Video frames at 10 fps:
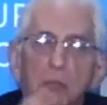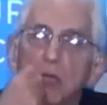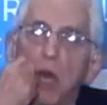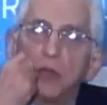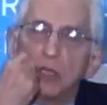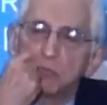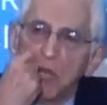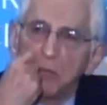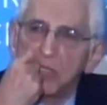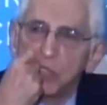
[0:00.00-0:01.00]
but the
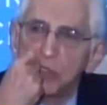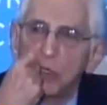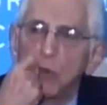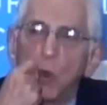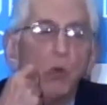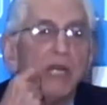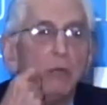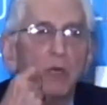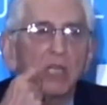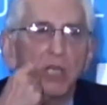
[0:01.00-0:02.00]
public should know
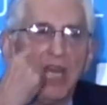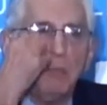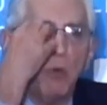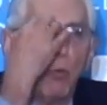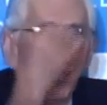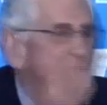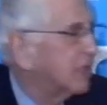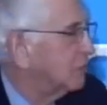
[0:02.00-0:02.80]
only what they want